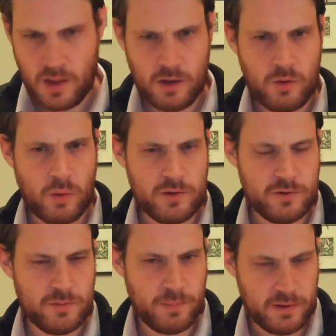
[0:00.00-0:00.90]
And quite
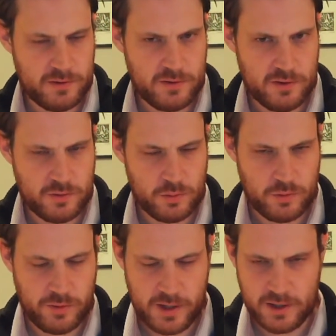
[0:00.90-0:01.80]
spicy
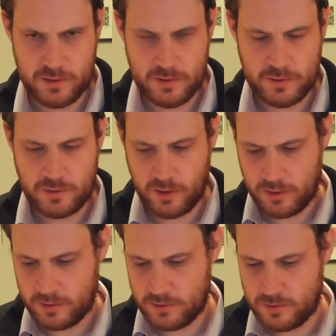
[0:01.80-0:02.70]
towards the end. There's
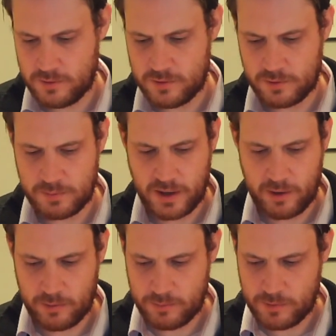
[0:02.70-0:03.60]
some
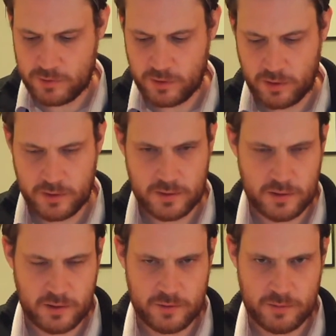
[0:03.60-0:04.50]
garam masala
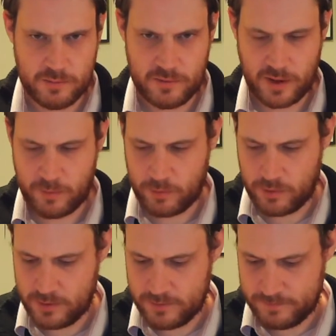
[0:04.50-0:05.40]
and some tamarind.